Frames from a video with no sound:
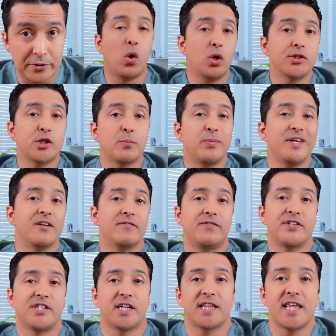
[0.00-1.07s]
Also, being
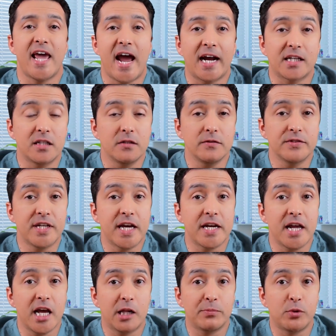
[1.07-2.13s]
physically active
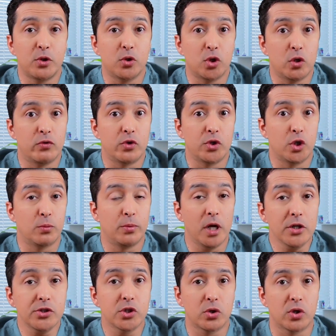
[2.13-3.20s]
can help you lower your
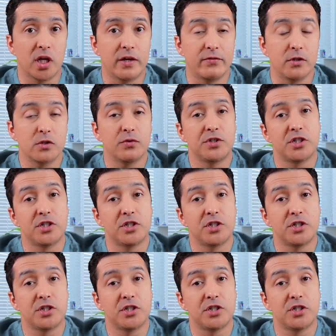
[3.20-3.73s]
blood sugar levels,